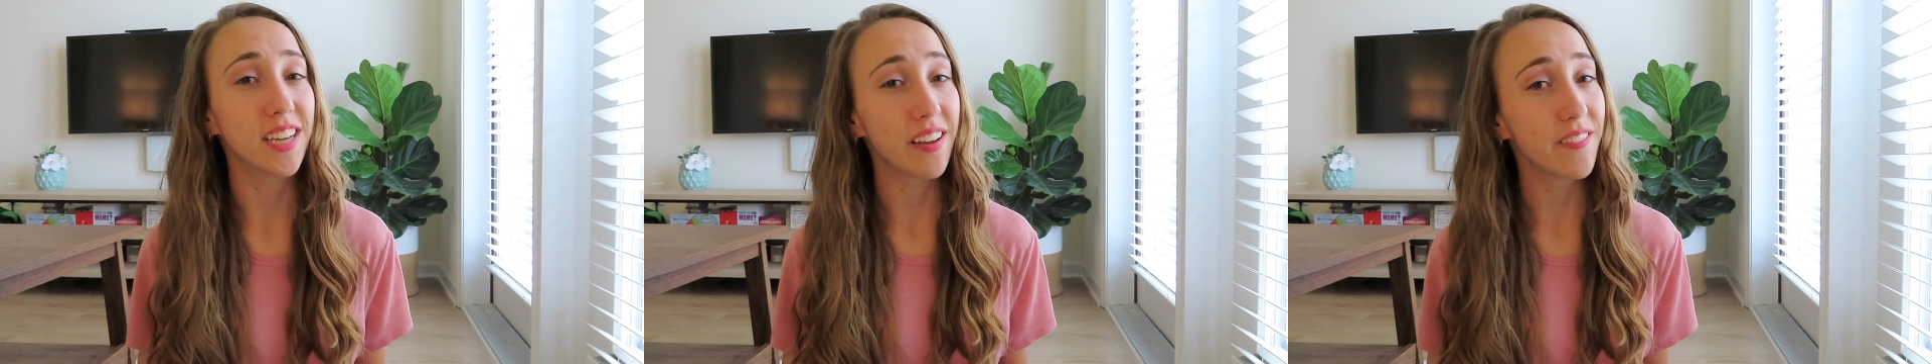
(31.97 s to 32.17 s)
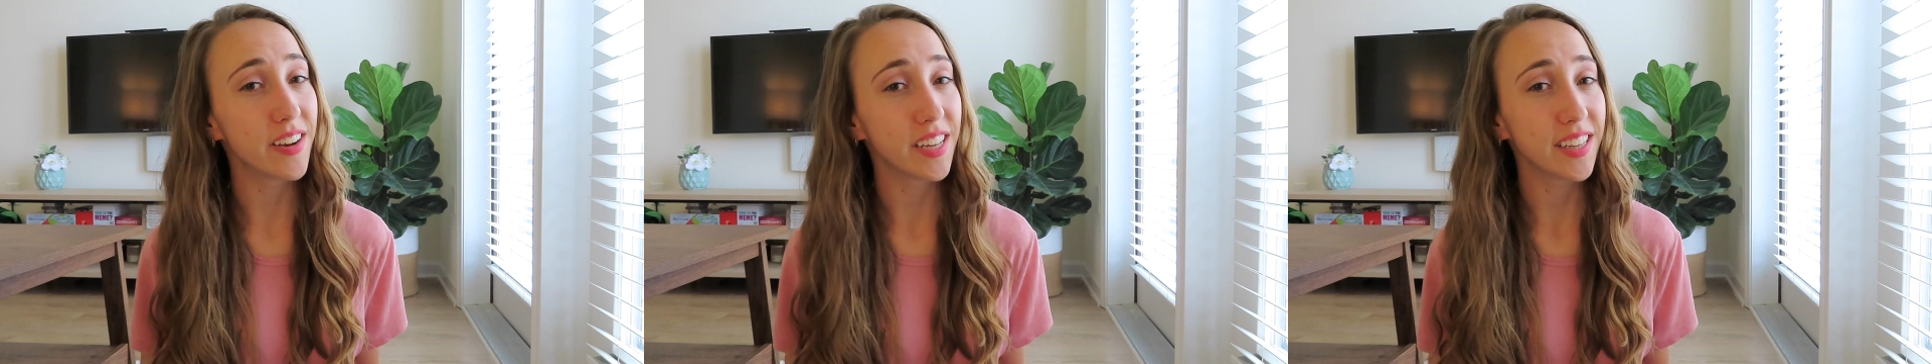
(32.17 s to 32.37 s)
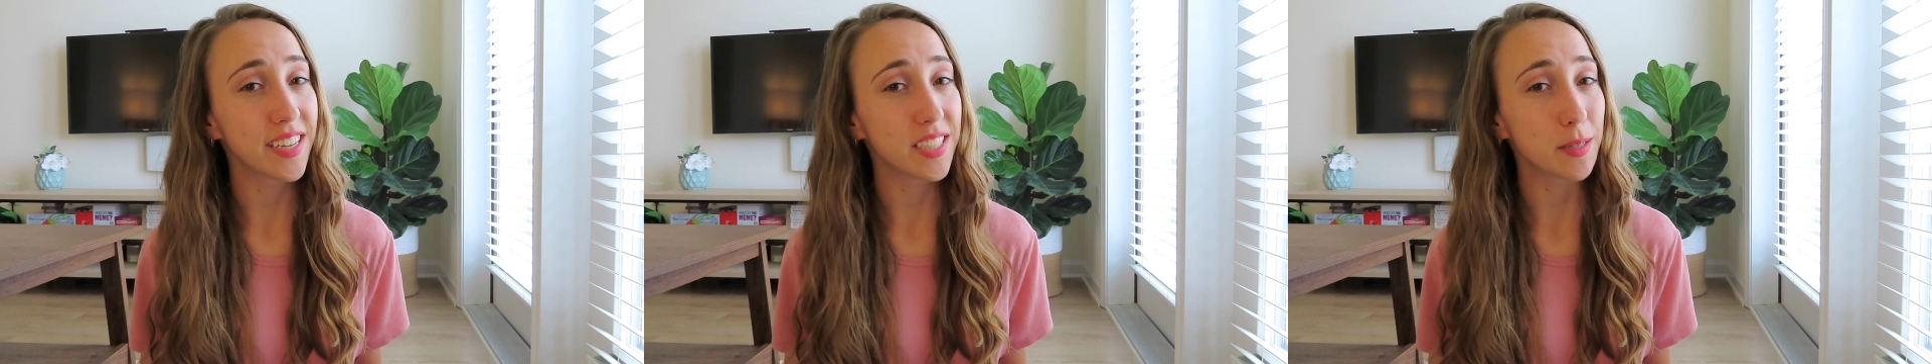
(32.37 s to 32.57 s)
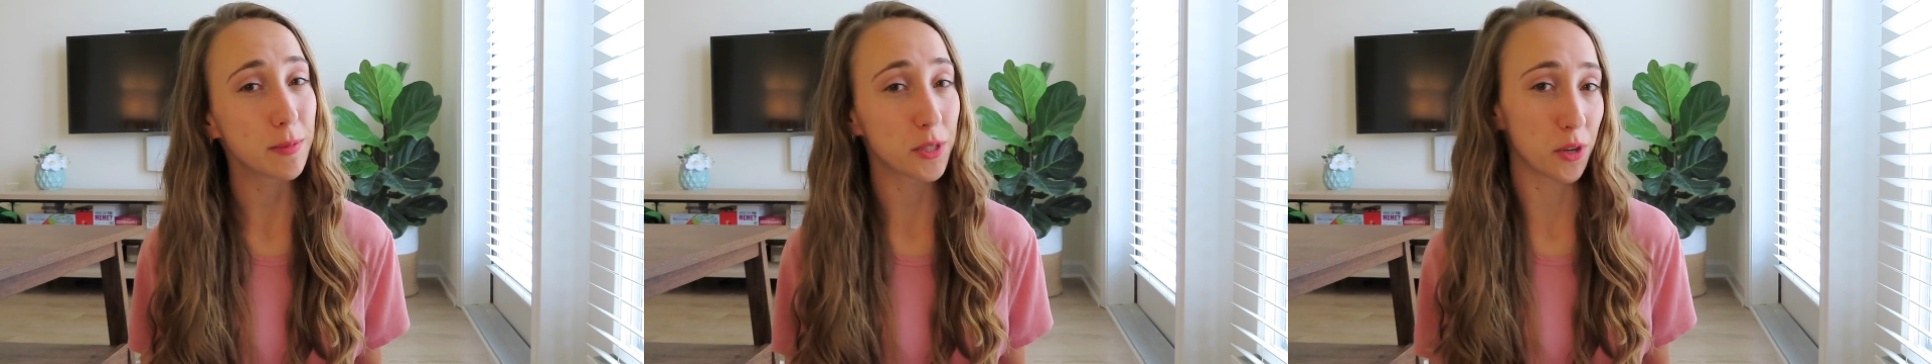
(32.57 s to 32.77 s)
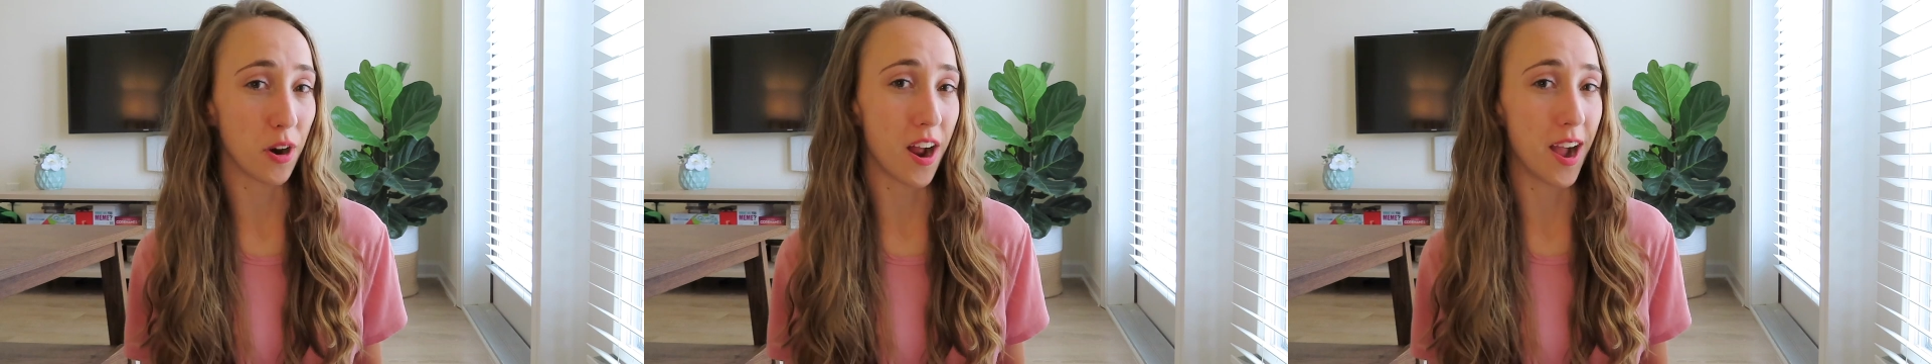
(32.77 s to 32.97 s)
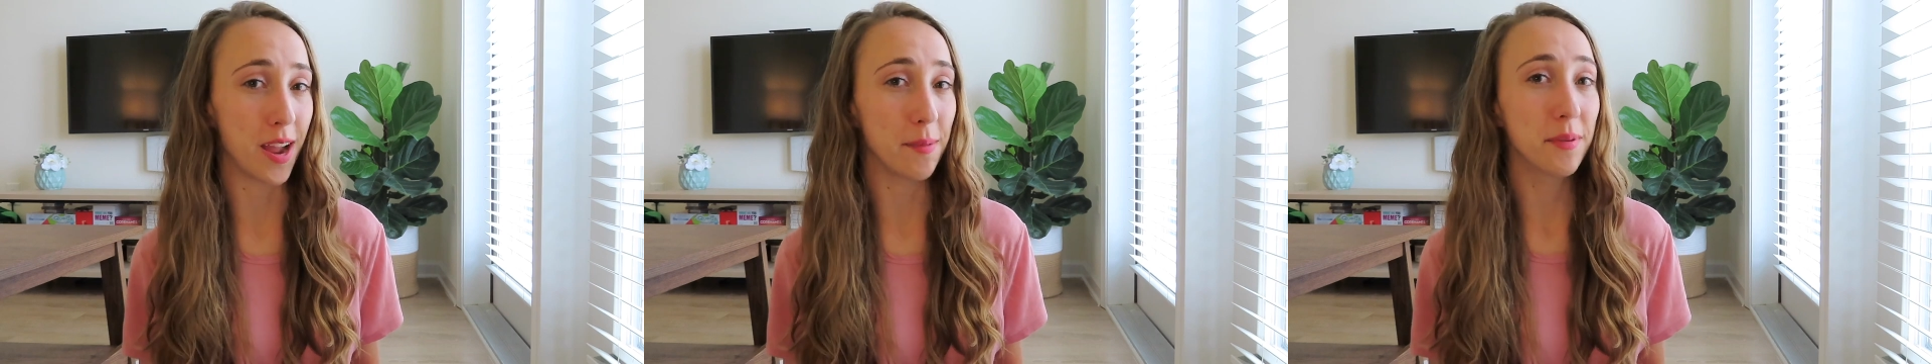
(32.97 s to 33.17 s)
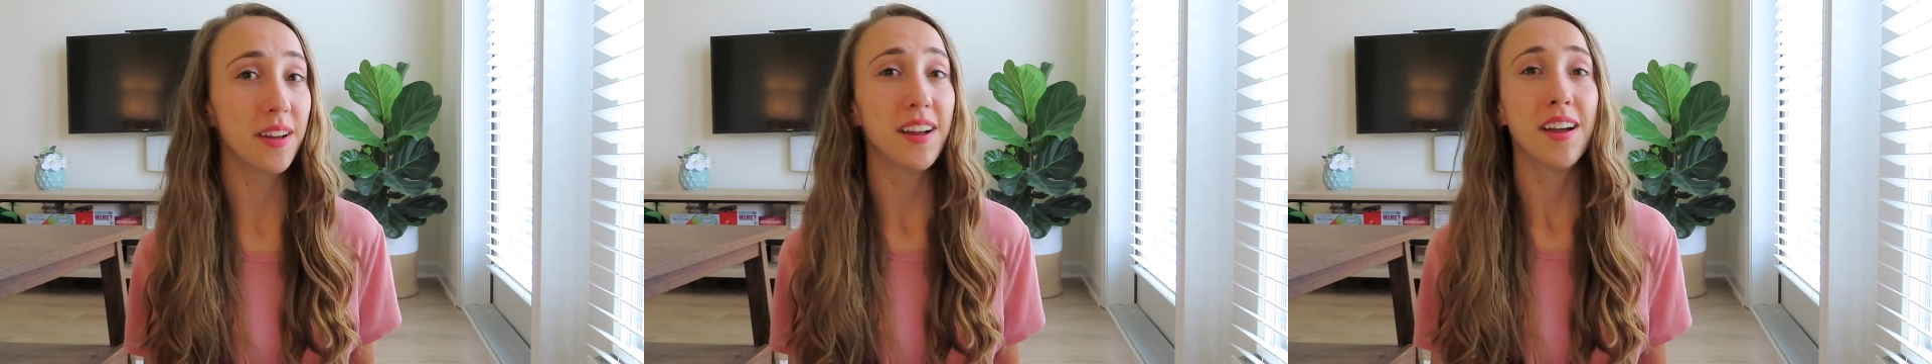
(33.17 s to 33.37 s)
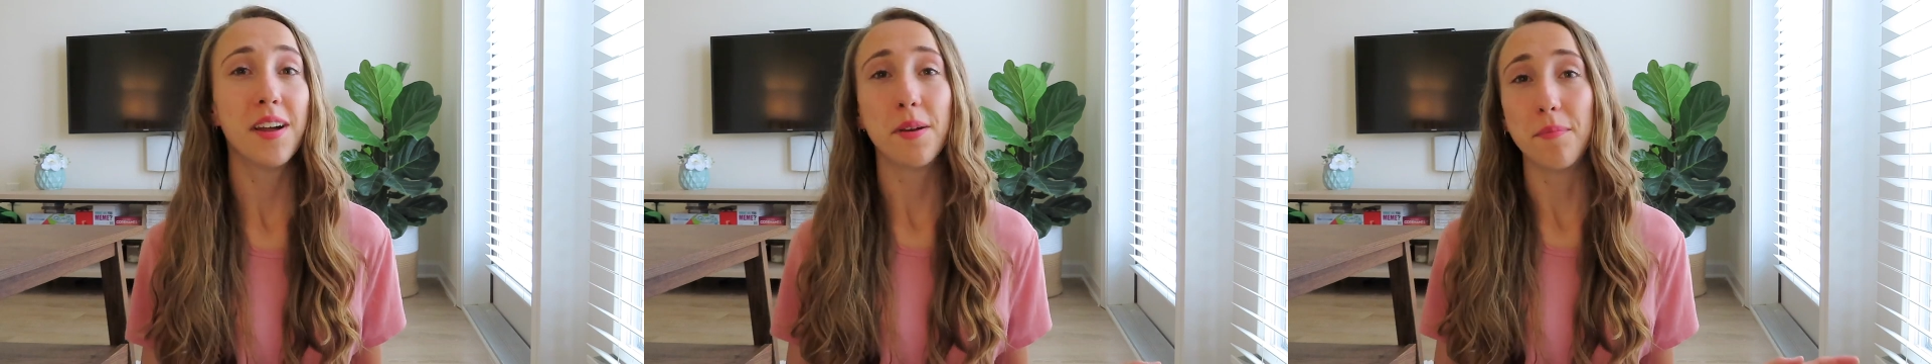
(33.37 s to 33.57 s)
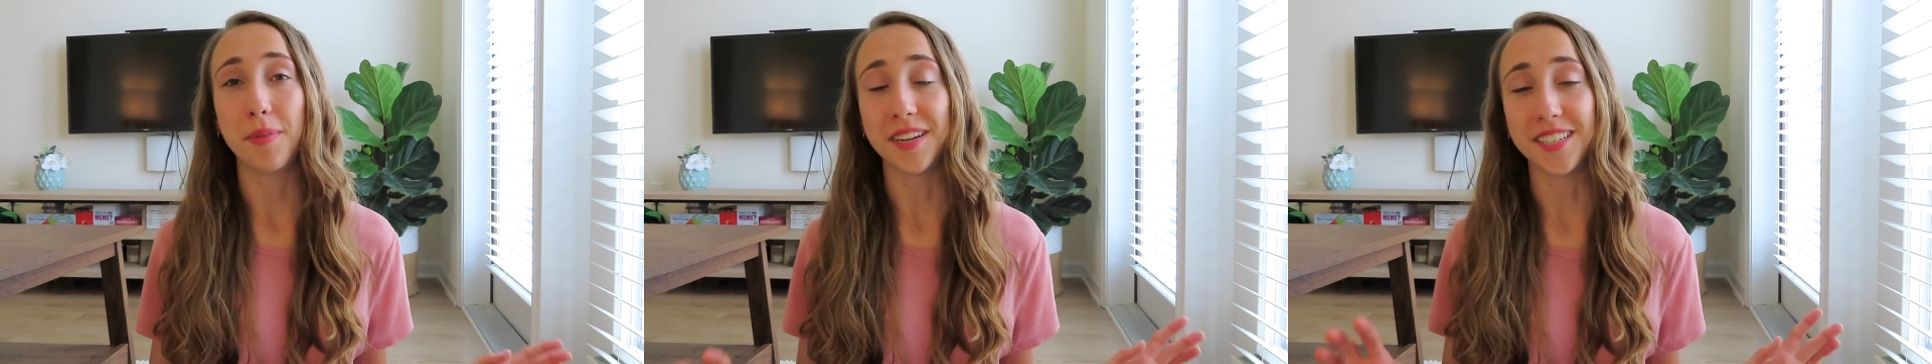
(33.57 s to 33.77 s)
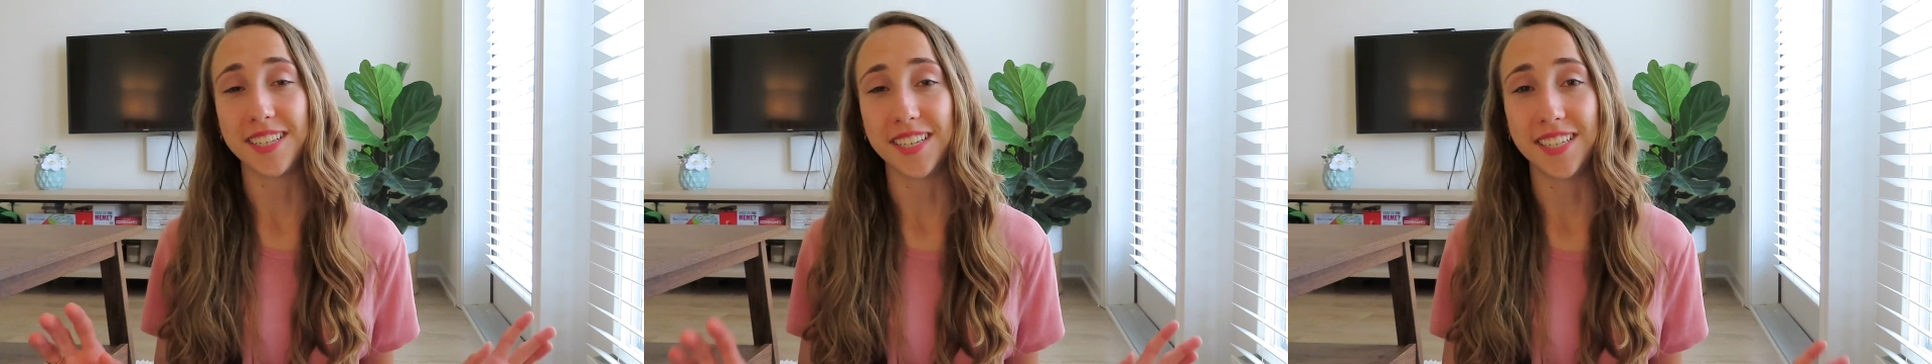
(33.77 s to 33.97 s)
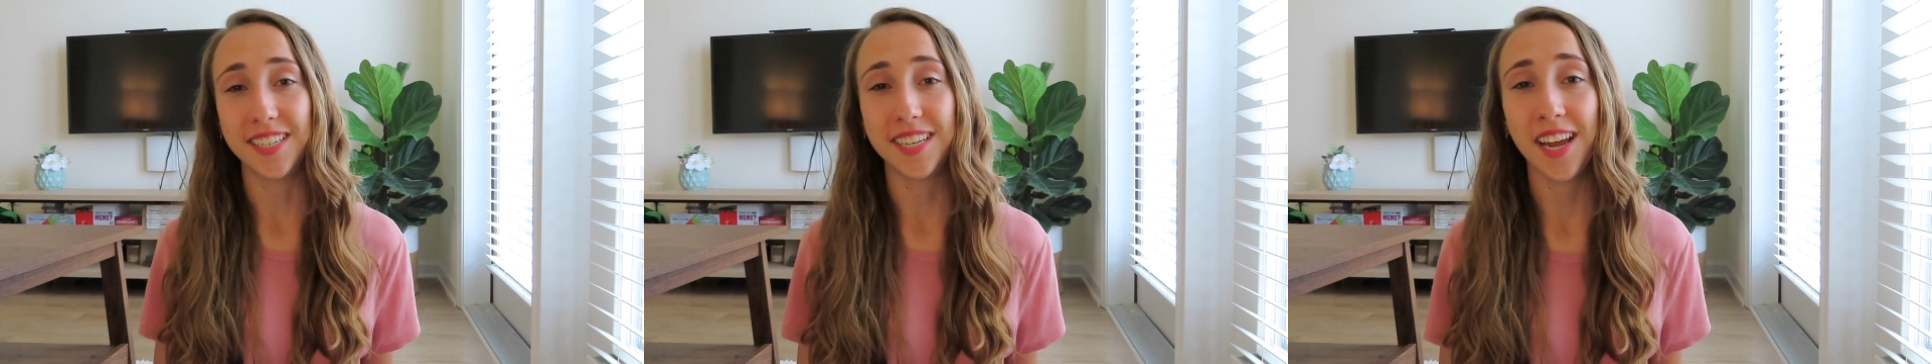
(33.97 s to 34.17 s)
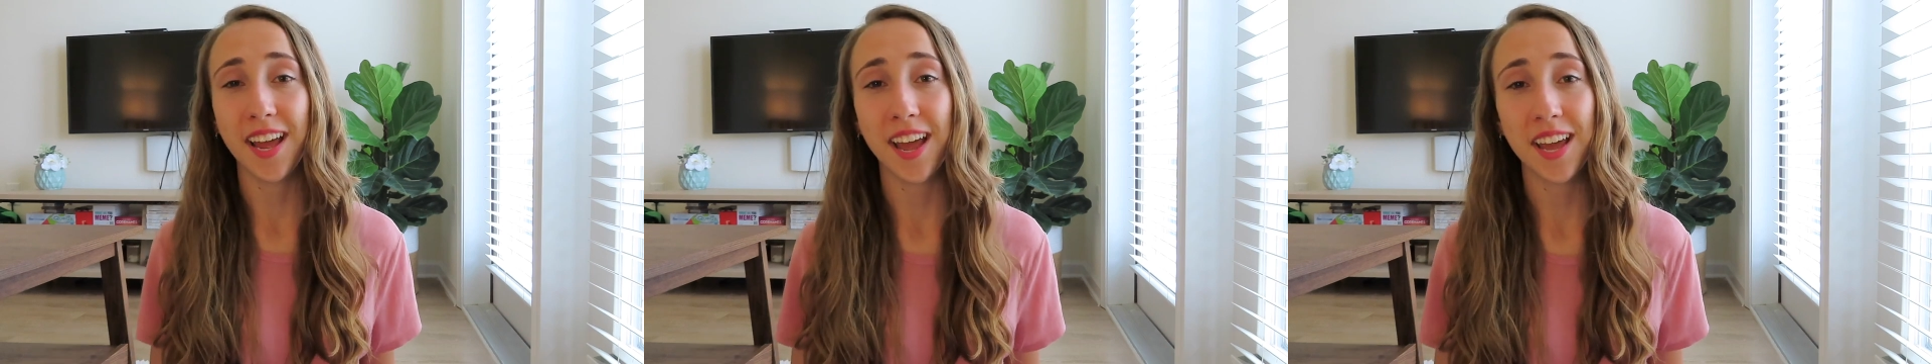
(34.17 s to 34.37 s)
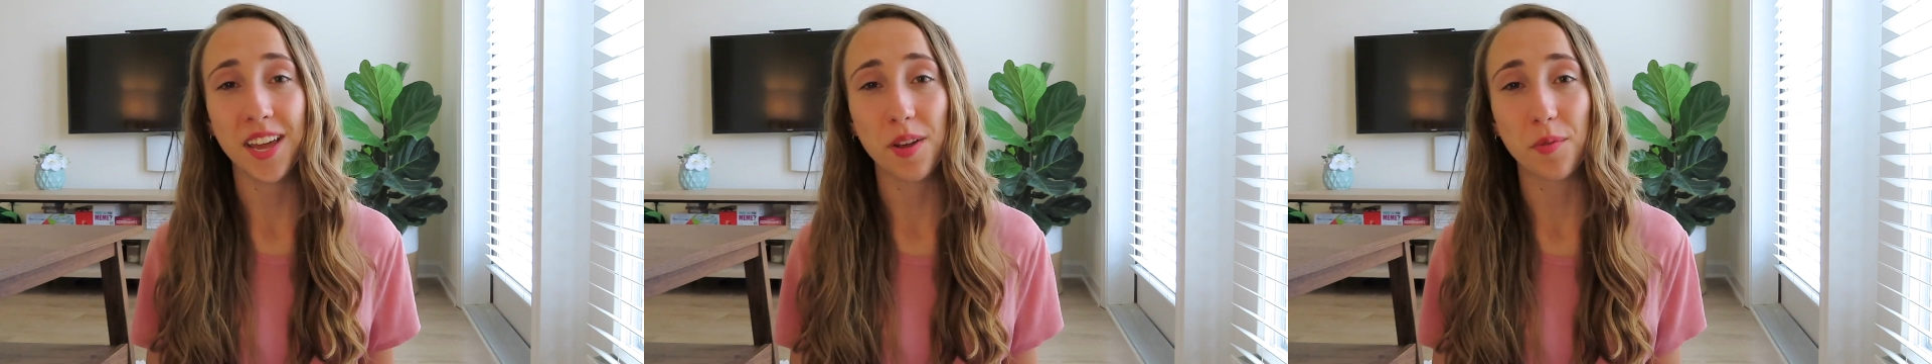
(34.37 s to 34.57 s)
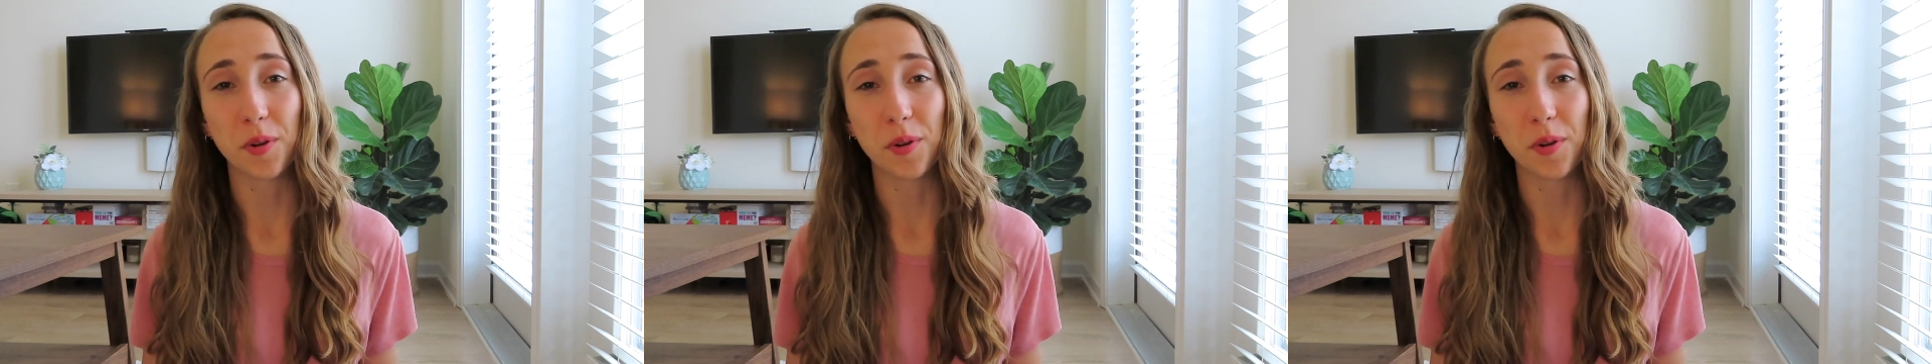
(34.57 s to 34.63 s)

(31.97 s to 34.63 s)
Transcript: definitely subscribe. But today